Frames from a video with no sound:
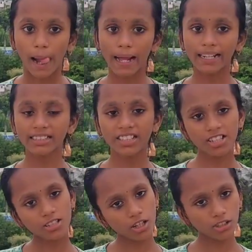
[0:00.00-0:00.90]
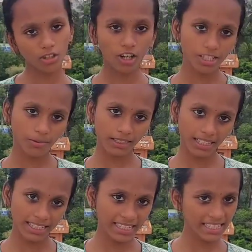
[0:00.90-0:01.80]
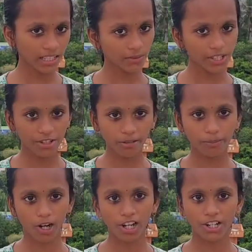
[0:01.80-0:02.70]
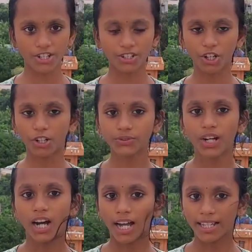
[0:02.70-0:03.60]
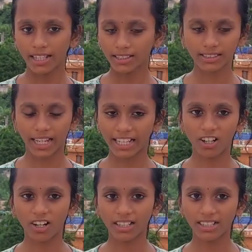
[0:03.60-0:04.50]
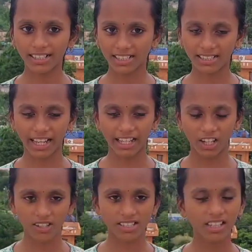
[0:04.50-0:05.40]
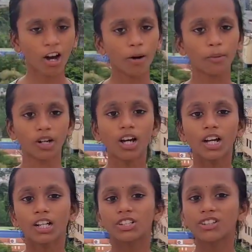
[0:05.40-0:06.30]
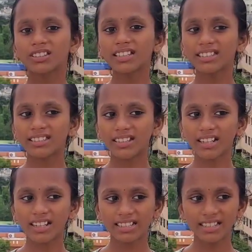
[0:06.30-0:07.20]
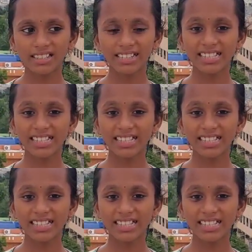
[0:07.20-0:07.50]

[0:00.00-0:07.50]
and this is also caused by the insufficient production of thyroxine hormone. So this results in